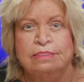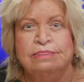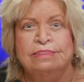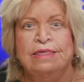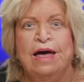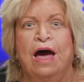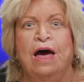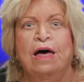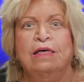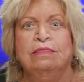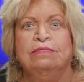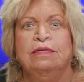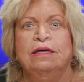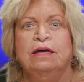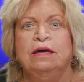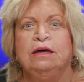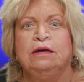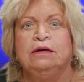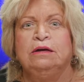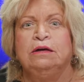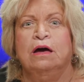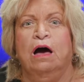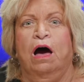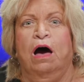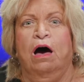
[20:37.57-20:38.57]
that
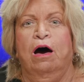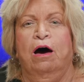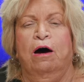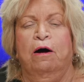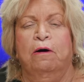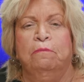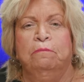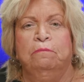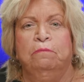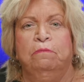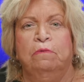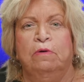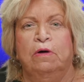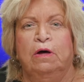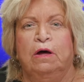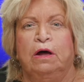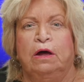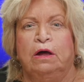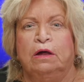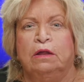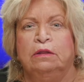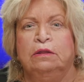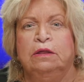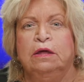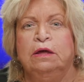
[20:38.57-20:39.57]
in
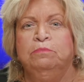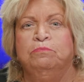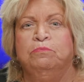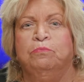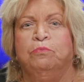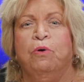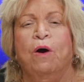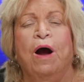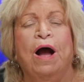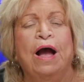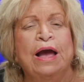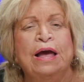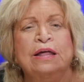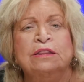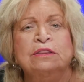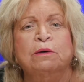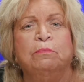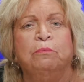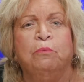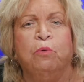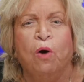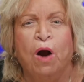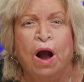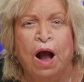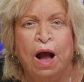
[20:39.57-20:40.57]
the
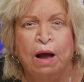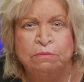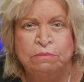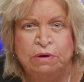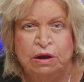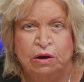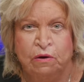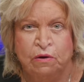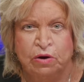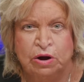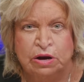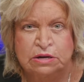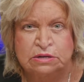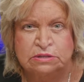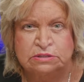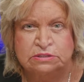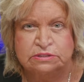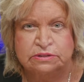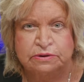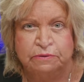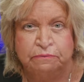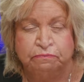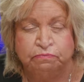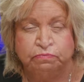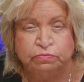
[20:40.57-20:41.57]

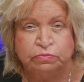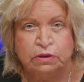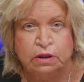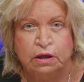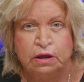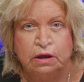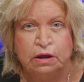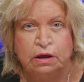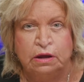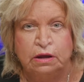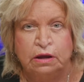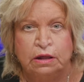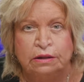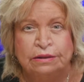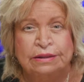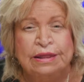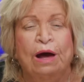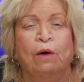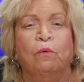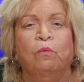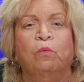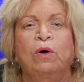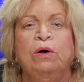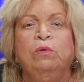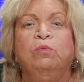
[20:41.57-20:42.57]
primaries
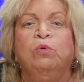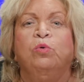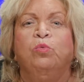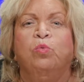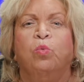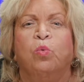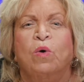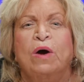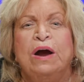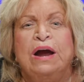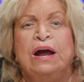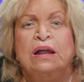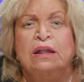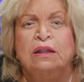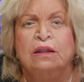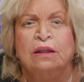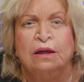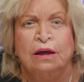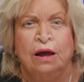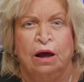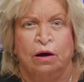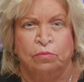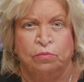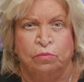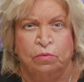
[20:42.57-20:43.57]
that we would win
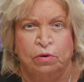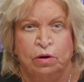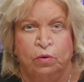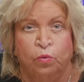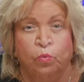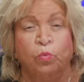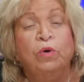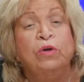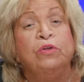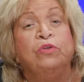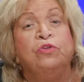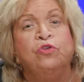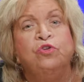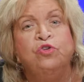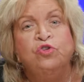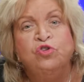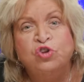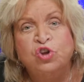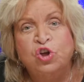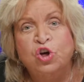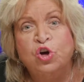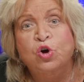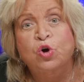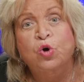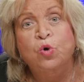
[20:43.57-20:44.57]
them with
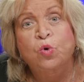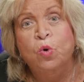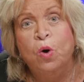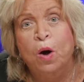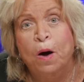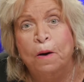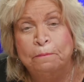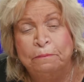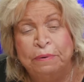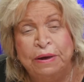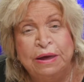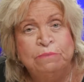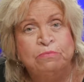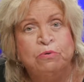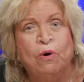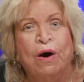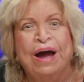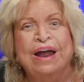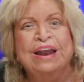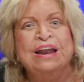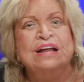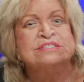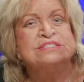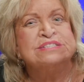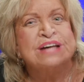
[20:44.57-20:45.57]
new people,
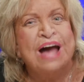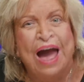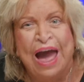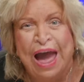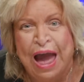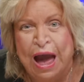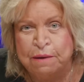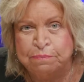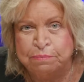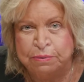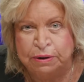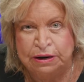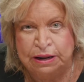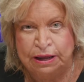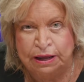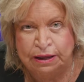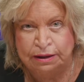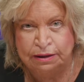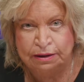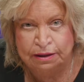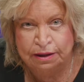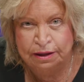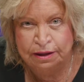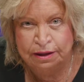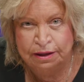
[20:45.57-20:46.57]
and it's
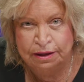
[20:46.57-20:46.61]
happening.